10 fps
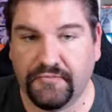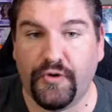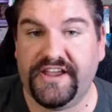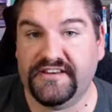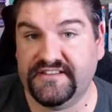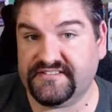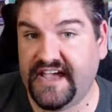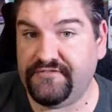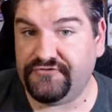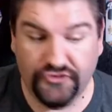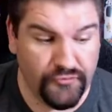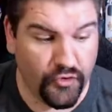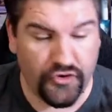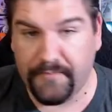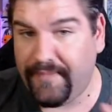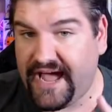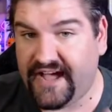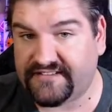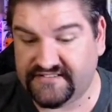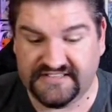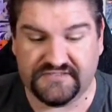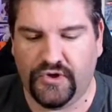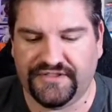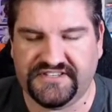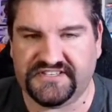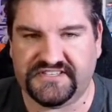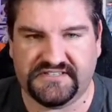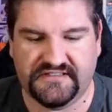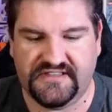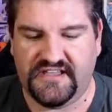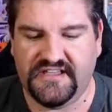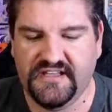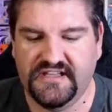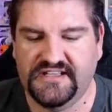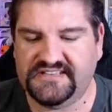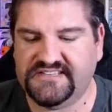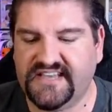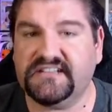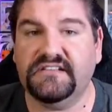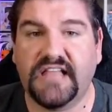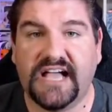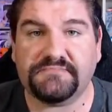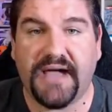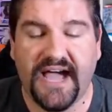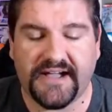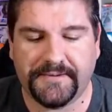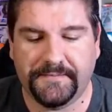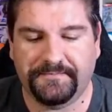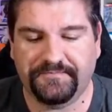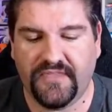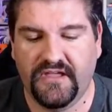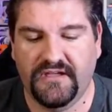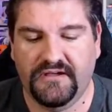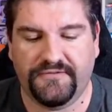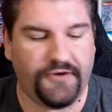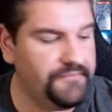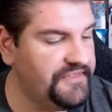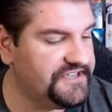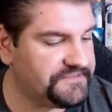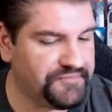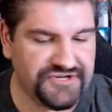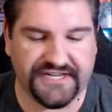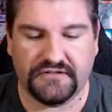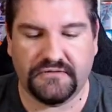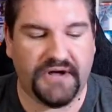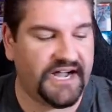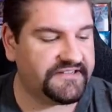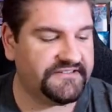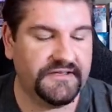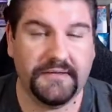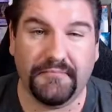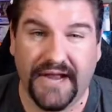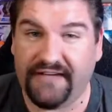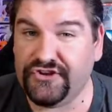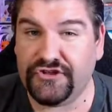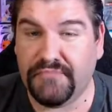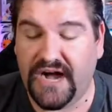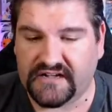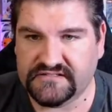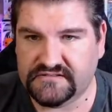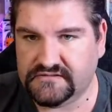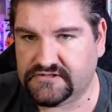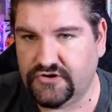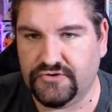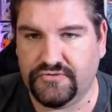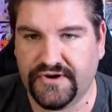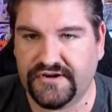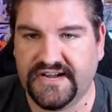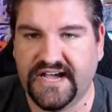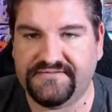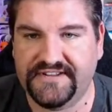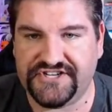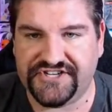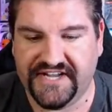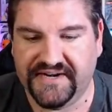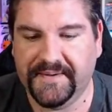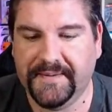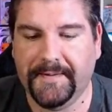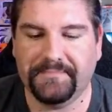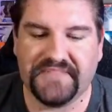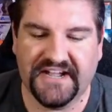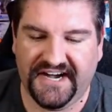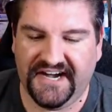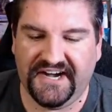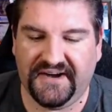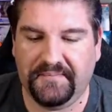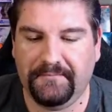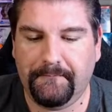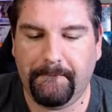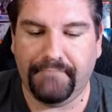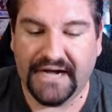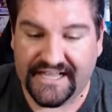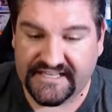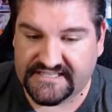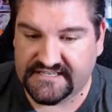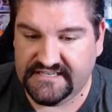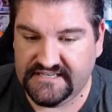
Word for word: greatness. I have two more packs. This is well, this is the second to last pack from this particular box, but I have another box, so we're not finished yet. Um, but